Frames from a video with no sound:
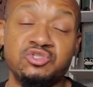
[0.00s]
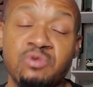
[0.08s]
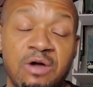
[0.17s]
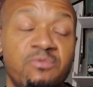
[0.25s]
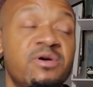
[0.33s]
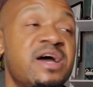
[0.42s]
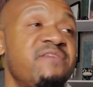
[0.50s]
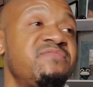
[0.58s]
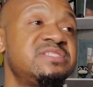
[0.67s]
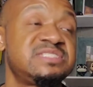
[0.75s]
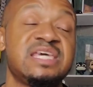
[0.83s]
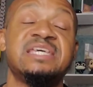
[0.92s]
two, I will have
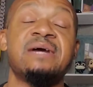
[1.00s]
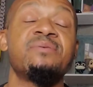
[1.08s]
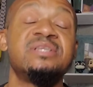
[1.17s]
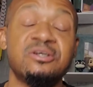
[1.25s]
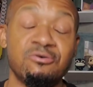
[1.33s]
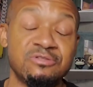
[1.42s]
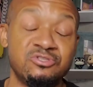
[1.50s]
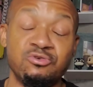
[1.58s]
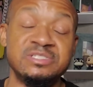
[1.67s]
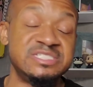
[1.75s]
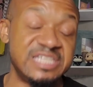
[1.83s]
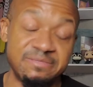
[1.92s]
to say, and I'm gonna go
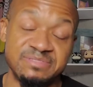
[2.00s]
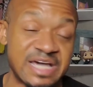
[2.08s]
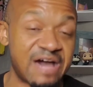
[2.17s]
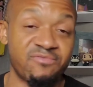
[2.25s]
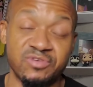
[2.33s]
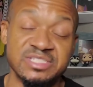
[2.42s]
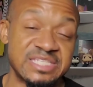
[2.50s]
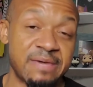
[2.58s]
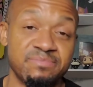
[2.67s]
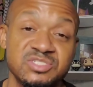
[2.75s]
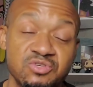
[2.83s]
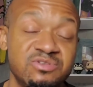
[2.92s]
do a deep dive on this
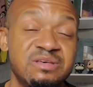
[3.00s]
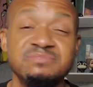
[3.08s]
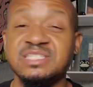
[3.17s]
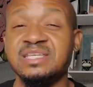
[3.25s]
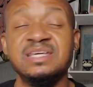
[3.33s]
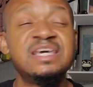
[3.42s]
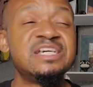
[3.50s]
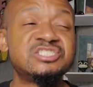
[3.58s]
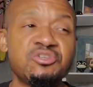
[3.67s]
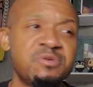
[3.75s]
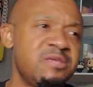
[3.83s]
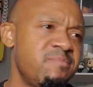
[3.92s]
episode because I'm seeing
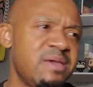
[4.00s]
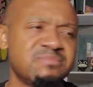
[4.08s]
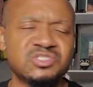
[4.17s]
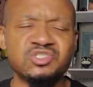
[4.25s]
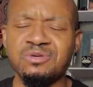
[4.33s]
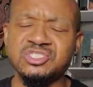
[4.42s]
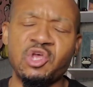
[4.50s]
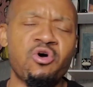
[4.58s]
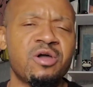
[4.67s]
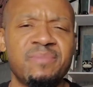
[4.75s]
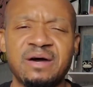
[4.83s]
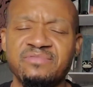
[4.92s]
so many memes and so much
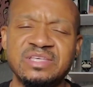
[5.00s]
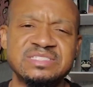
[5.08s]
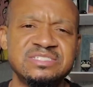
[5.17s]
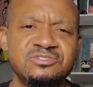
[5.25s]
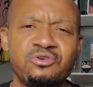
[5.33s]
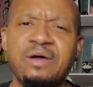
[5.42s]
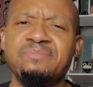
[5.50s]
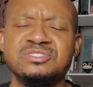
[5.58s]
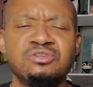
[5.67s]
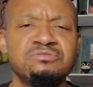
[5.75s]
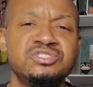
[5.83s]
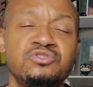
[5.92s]
talk about this. You know,
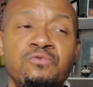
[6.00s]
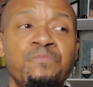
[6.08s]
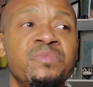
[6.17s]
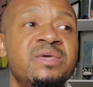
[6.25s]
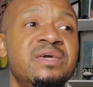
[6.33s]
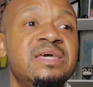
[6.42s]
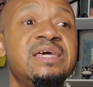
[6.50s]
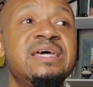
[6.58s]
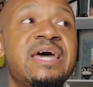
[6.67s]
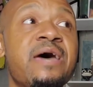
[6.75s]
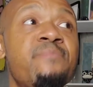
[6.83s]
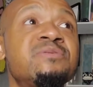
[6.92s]
episode two.
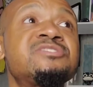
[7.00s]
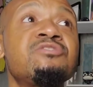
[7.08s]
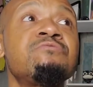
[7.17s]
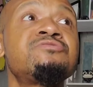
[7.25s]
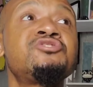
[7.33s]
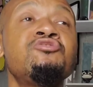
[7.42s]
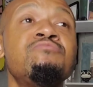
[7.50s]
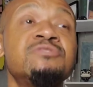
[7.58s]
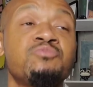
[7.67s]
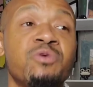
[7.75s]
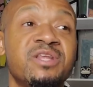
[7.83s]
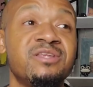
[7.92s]
Episode 2
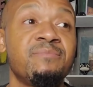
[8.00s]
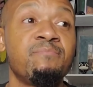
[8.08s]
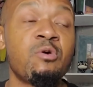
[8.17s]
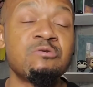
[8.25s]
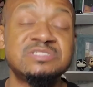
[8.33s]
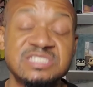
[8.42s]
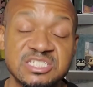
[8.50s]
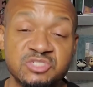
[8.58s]
was one of the most